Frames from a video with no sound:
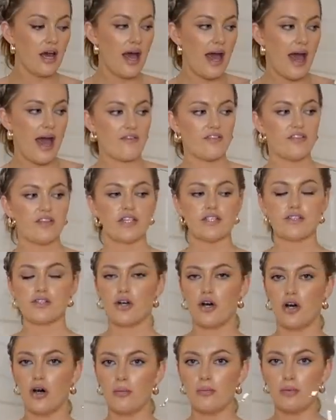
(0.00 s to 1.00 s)
I have this
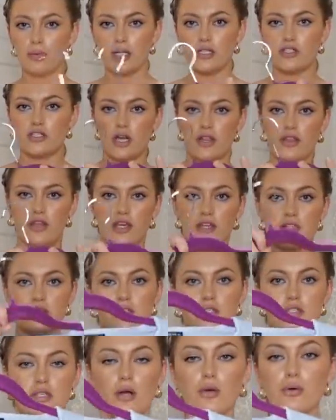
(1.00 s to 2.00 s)
top, which I think is
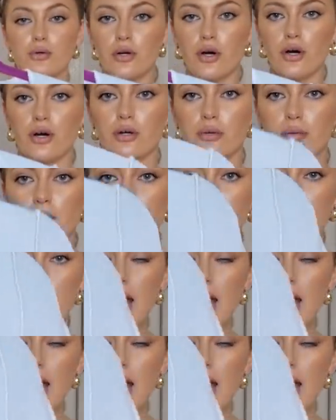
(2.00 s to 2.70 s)
so cool.